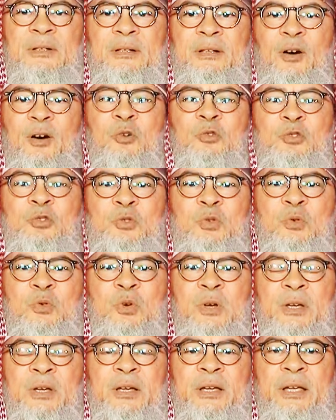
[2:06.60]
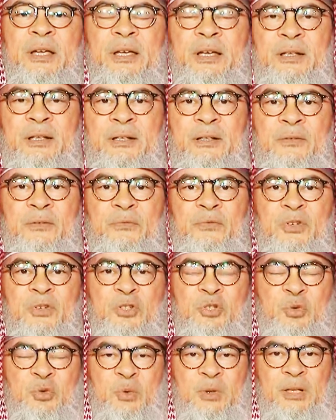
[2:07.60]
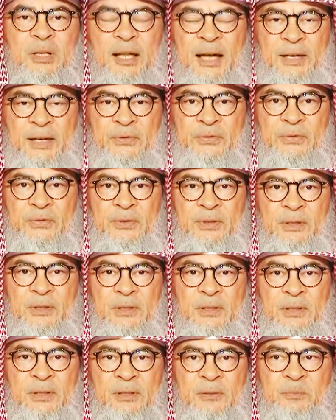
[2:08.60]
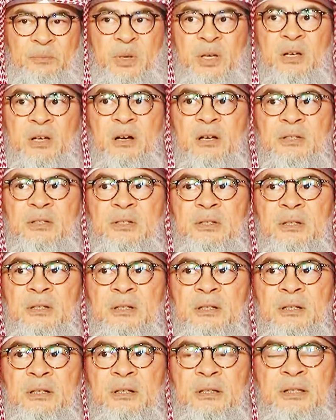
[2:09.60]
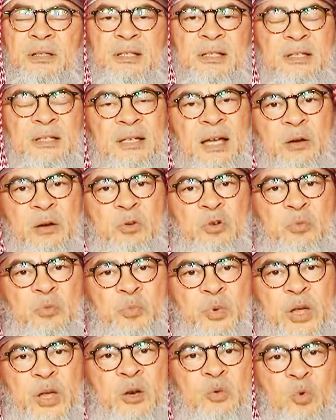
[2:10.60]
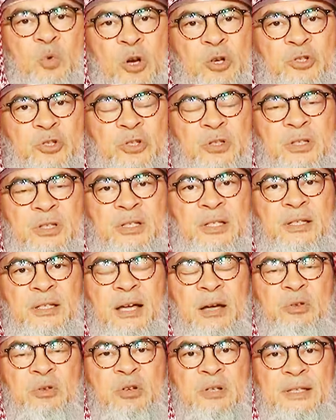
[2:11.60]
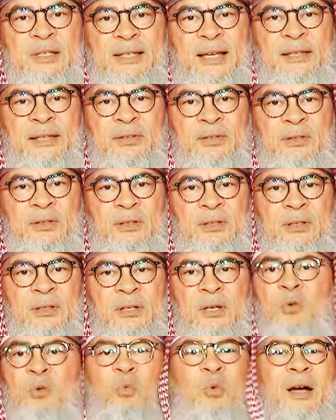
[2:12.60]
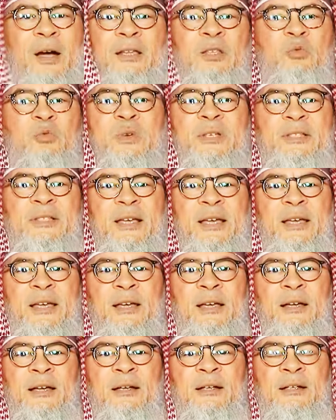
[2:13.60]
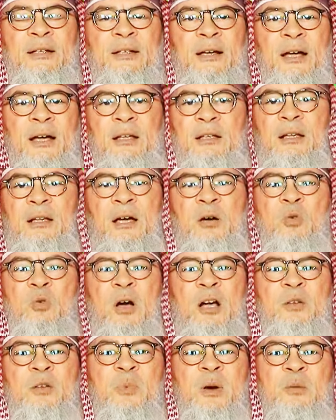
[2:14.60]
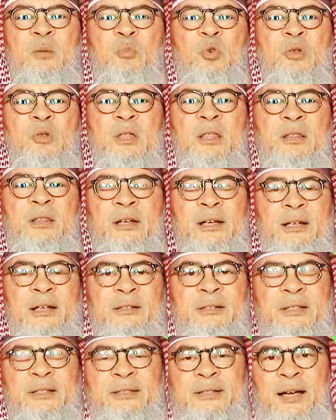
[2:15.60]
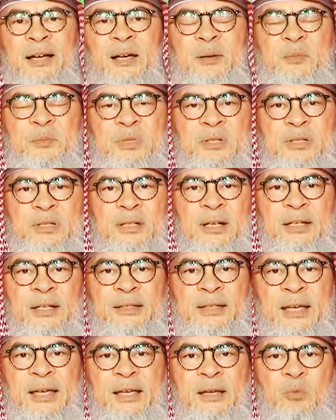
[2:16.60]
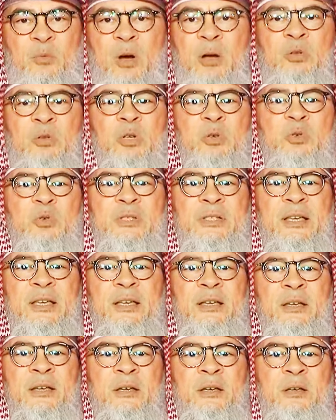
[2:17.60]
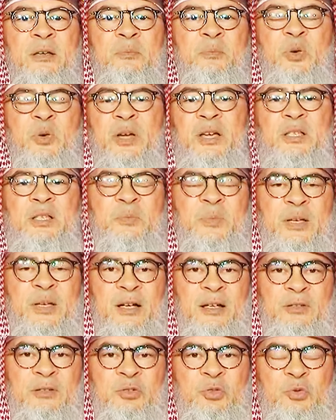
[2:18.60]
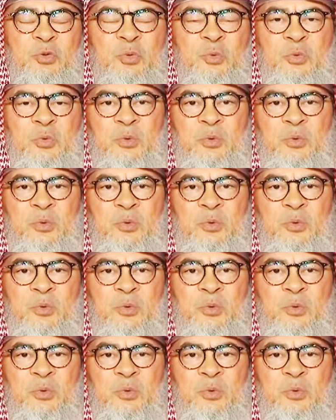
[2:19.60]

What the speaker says: also in virtual life, because this is how you're brainwashed. This is how you're set. Why do we say Allahu Akbar more than 300 times a day? Why do you say praise be to